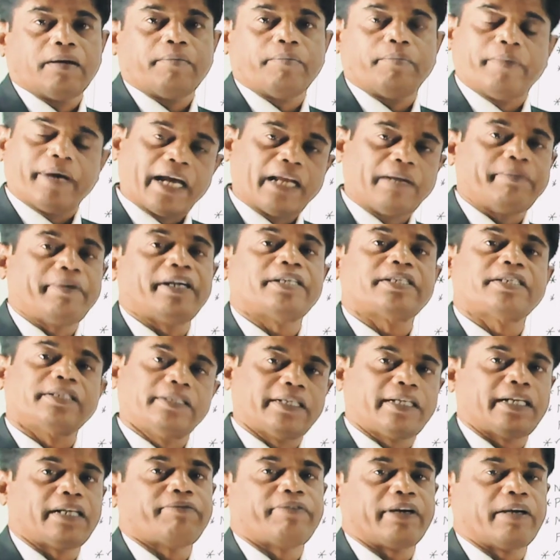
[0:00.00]
Man-made
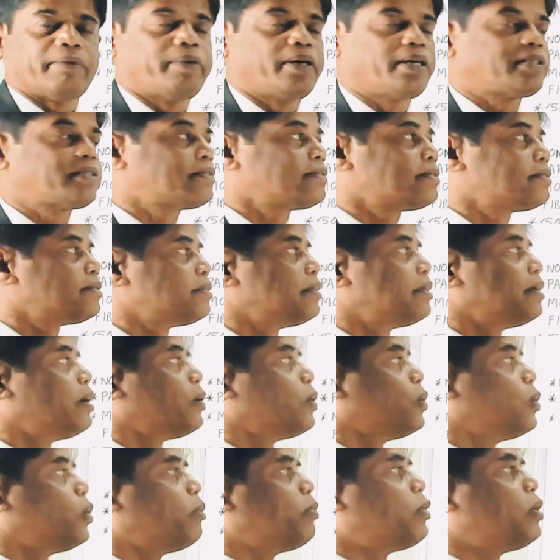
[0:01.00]
synthetic fibers,
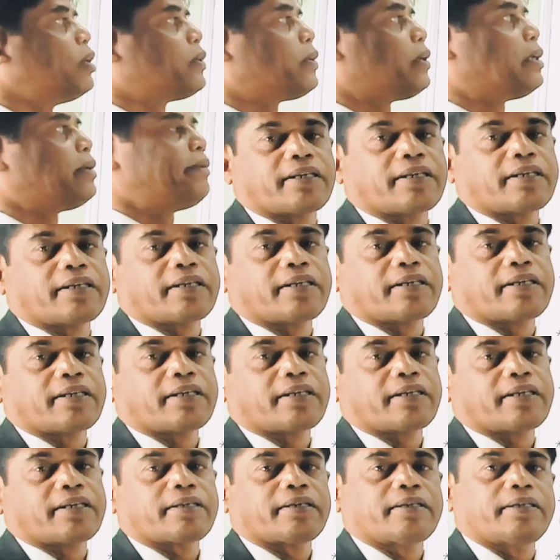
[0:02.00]
low molecular weight dyes
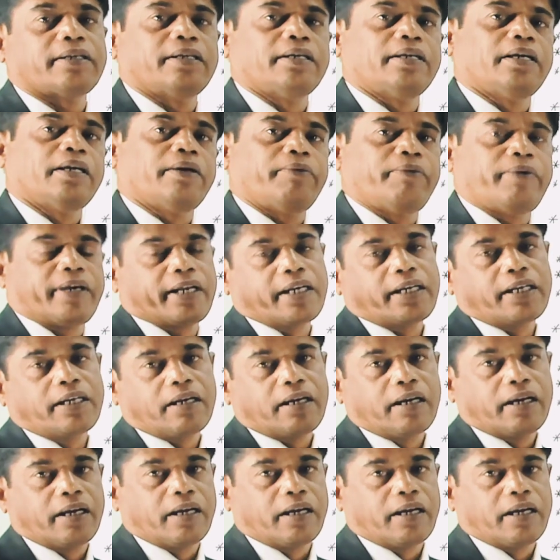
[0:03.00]
are very